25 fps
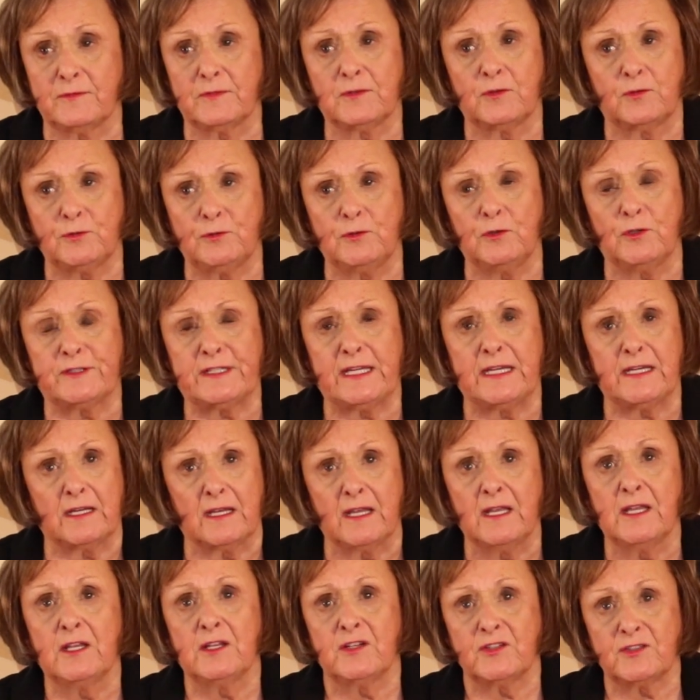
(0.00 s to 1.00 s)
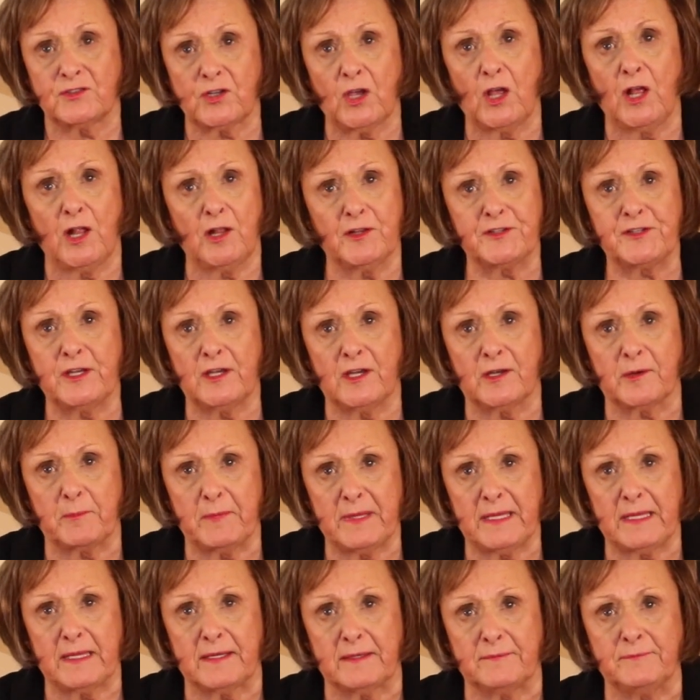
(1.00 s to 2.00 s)
good-looking, tall young
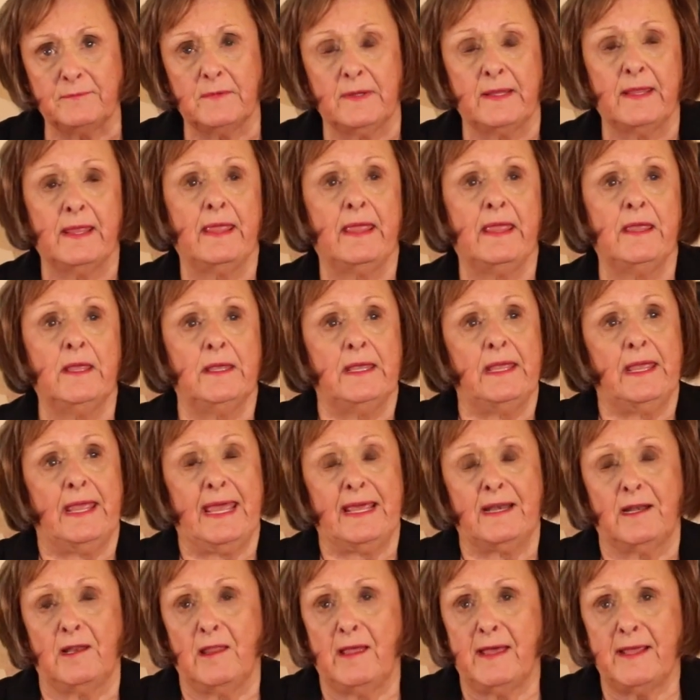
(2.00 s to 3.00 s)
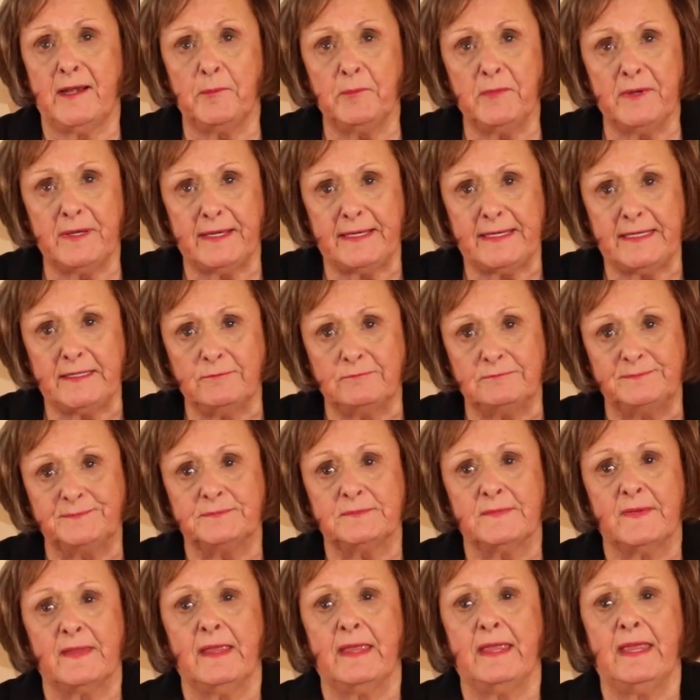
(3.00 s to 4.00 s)
men, had a lot of money,
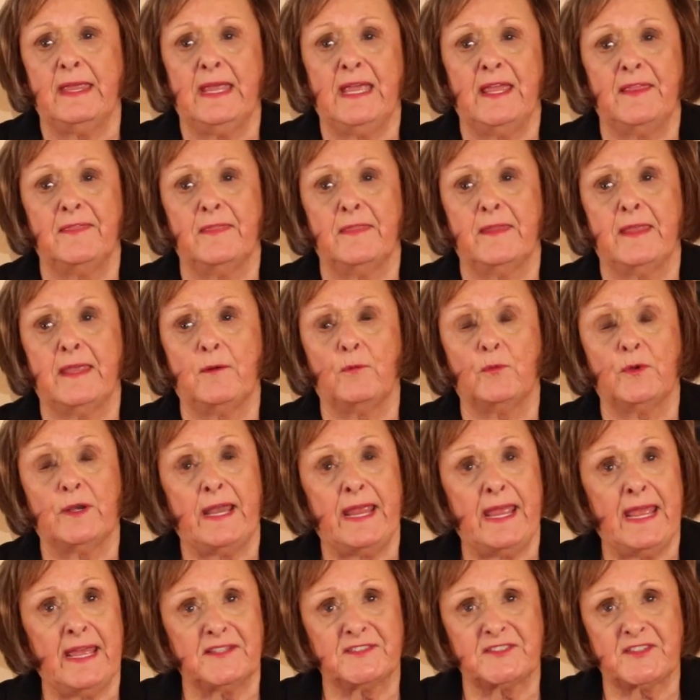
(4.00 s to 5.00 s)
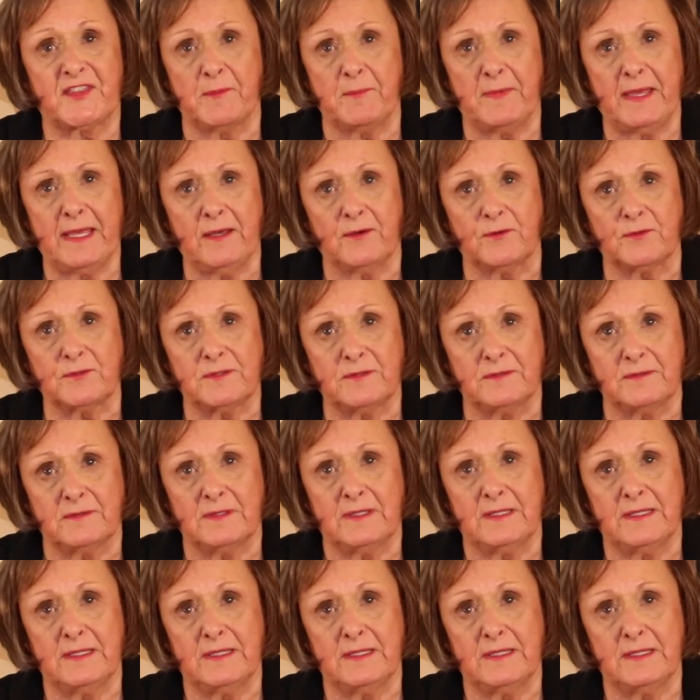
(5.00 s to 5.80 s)
and they would ask them out.